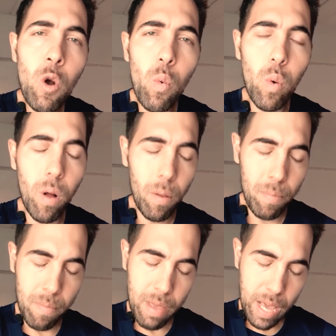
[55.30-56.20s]
Well,
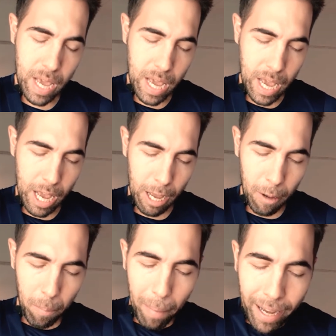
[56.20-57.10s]

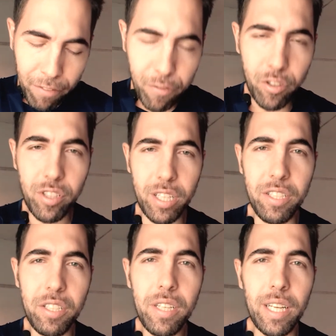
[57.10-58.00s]
my first
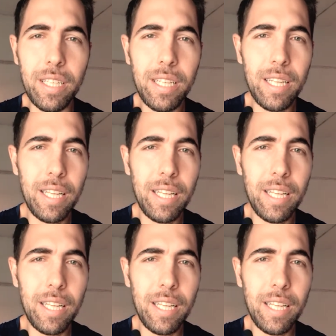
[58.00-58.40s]
instinct